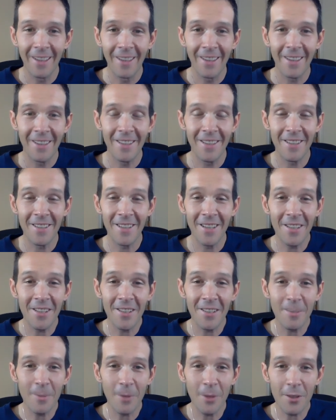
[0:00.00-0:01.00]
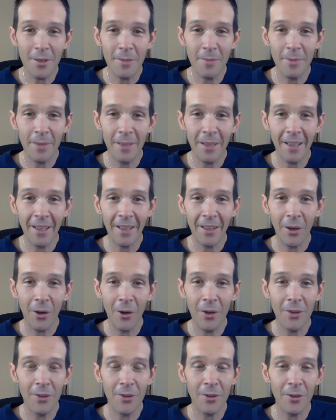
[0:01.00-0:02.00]
Is ascension supposed to be
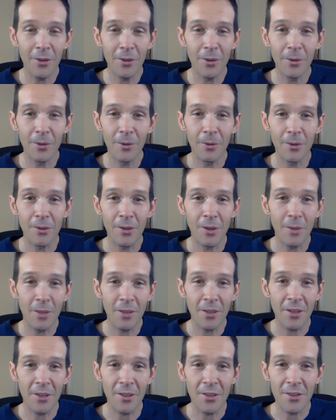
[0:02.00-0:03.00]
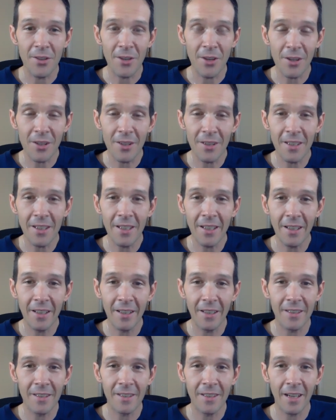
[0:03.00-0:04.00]
going through so much uncertainty?
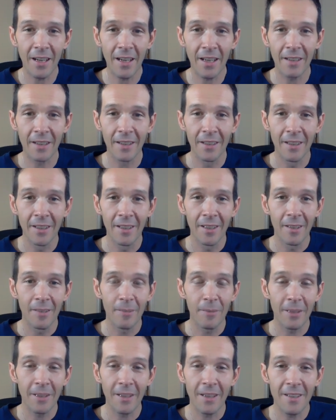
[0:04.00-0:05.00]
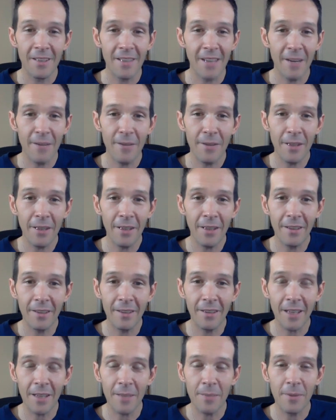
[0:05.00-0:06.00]
And it's like, because every
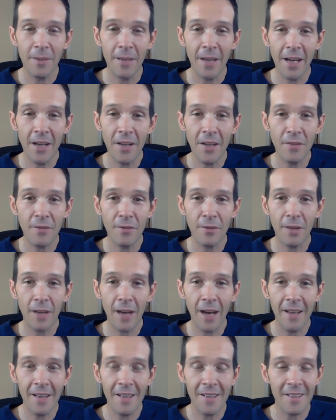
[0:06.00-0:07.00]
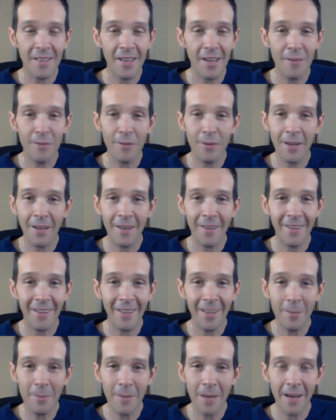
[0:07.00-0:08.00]
explanation for a lot of this stuff, when I
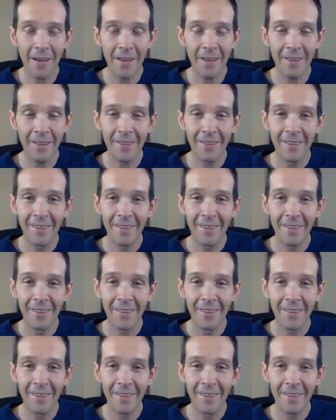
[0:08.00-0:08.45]
think about it,